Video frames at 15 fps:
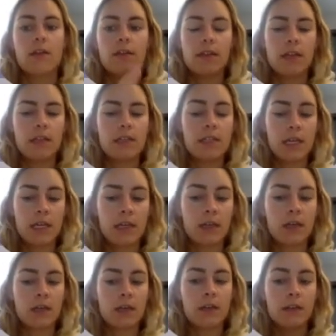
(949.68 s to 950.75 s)
the
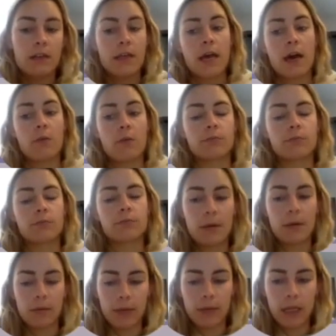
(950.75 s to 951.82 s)
data that will
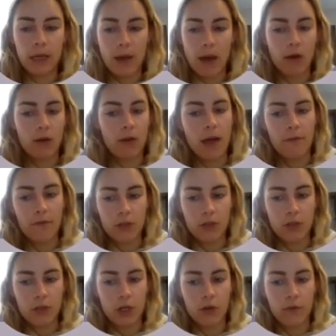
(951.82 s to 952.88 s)
probably come out
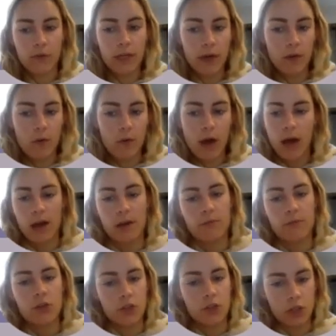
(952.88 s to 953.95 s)
after COVID, I'm
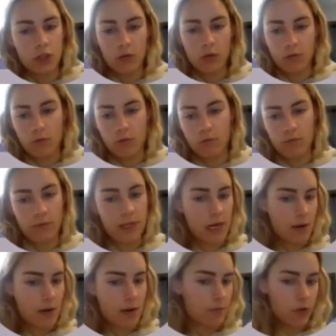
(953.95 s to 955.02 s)
sure the
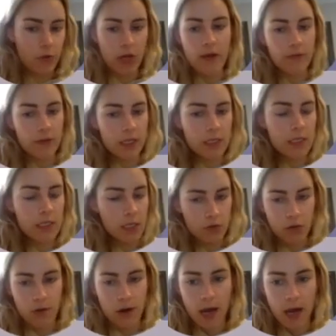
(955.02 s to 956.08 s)
numbers will have continued
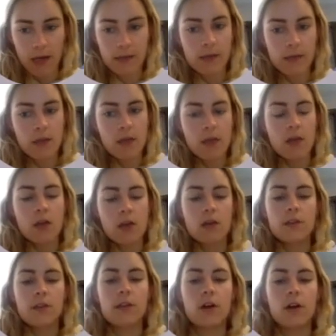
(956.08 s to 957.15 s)
to rise.
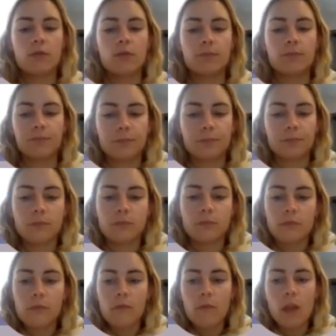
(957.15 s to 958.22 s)
So
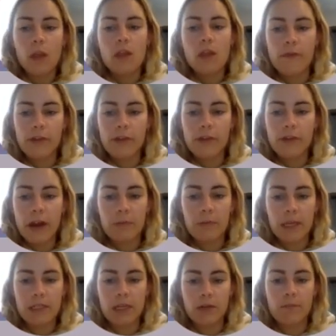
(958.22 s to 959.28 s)
ever having
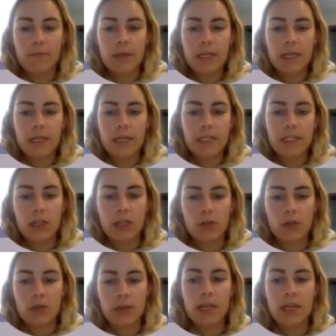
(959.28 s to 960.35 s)
been
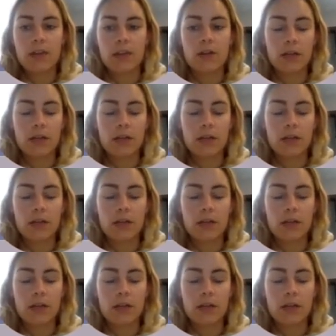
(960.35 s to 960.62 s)
diagnosed with either